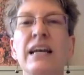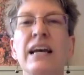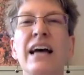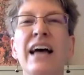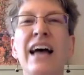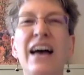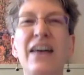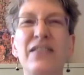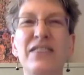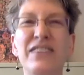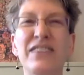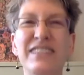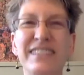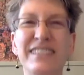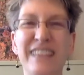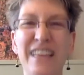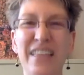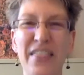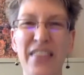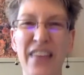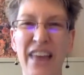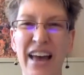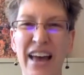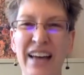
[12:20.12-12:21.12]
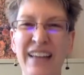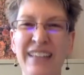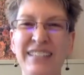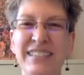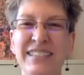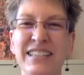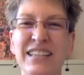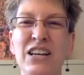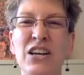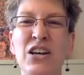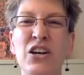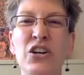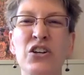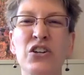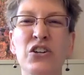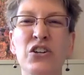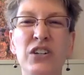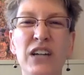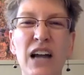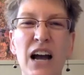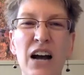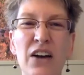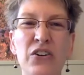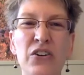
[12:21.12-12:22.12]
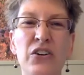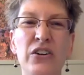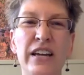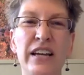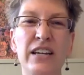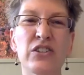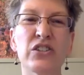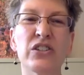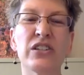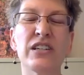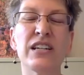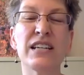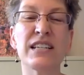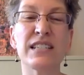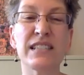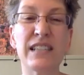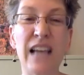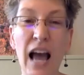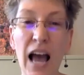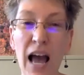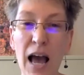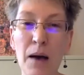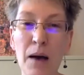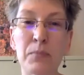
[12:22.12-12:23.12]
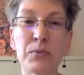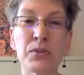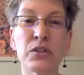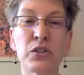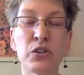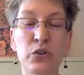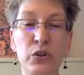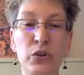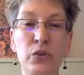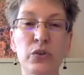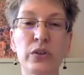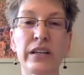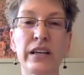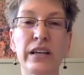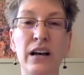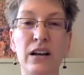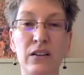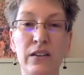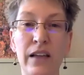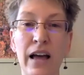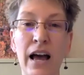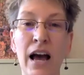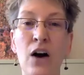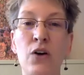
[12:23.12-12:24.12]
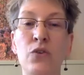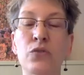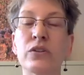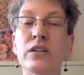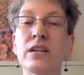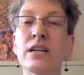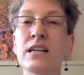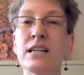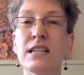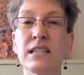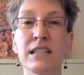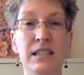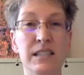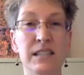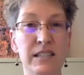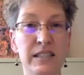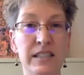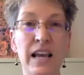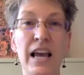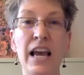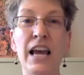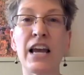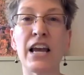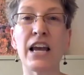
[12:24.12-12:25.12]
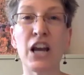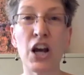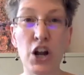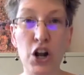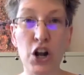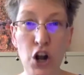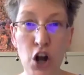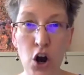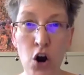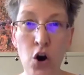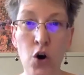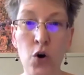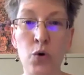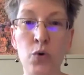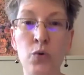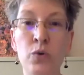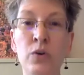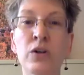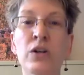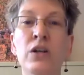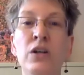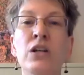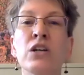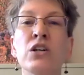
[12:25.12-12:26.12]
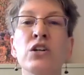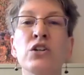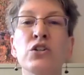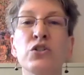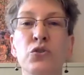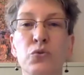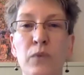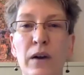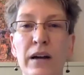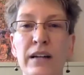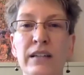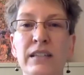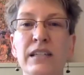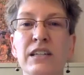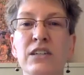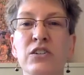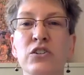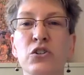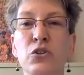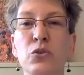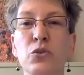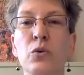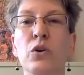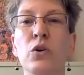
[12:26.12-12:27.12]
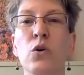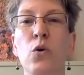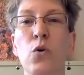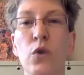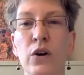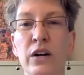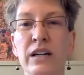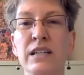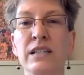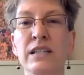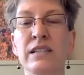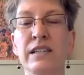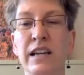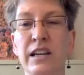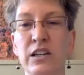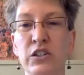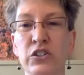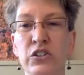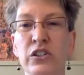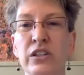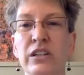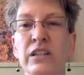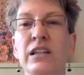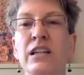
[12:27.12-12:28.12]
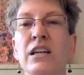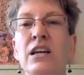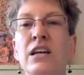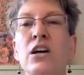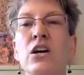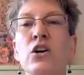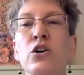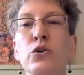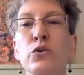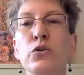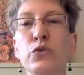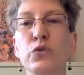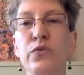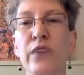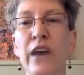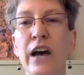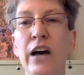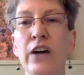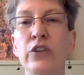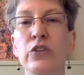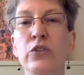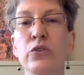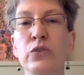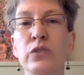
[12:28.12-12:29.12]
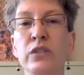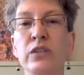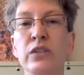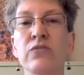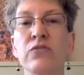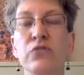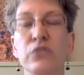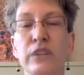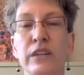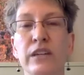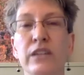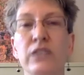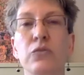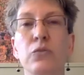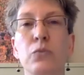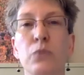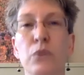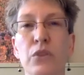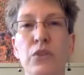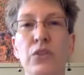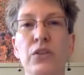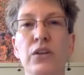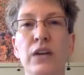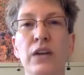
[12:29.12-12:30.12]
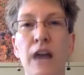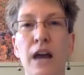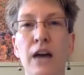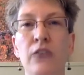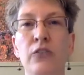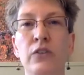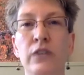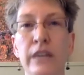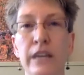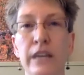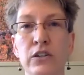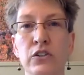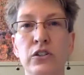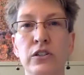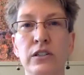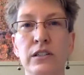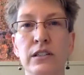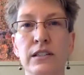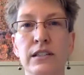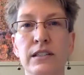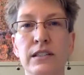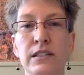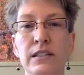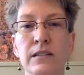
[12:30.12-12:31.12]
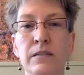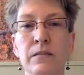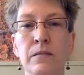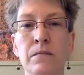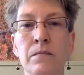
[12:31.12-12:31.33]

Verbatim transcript: Having said that, your congregation is absolutely allowed to say no to renting to an organization whose values conflict with the congregation's.